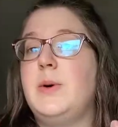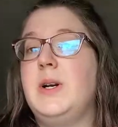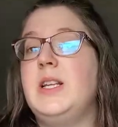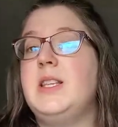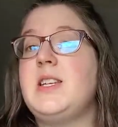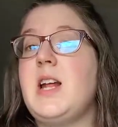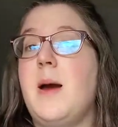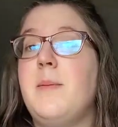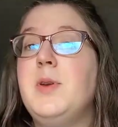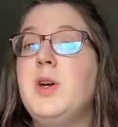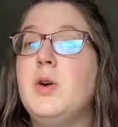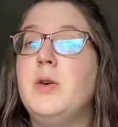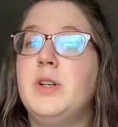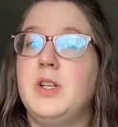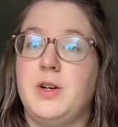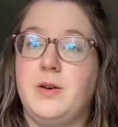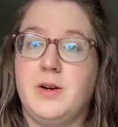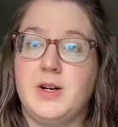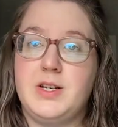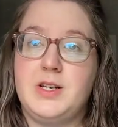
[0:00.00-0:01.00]
when it's time to go
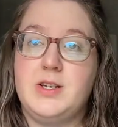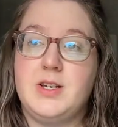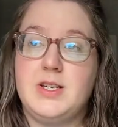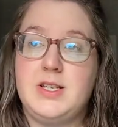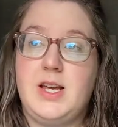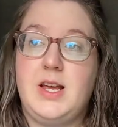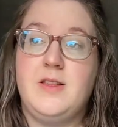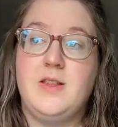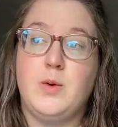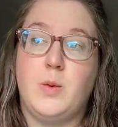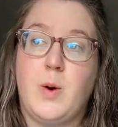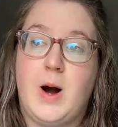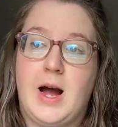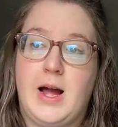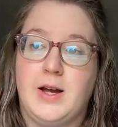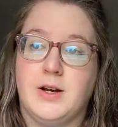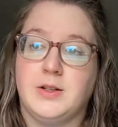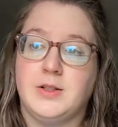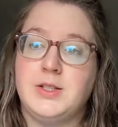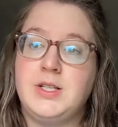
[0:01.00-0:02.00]
into chrysalis in the
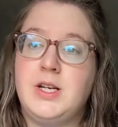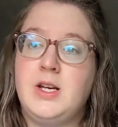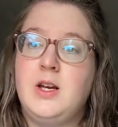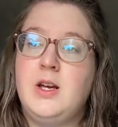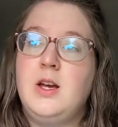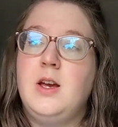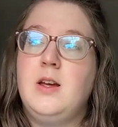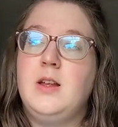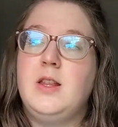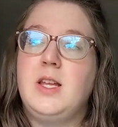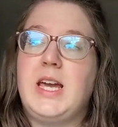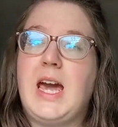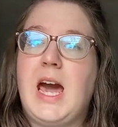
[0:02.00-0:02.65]
wild, the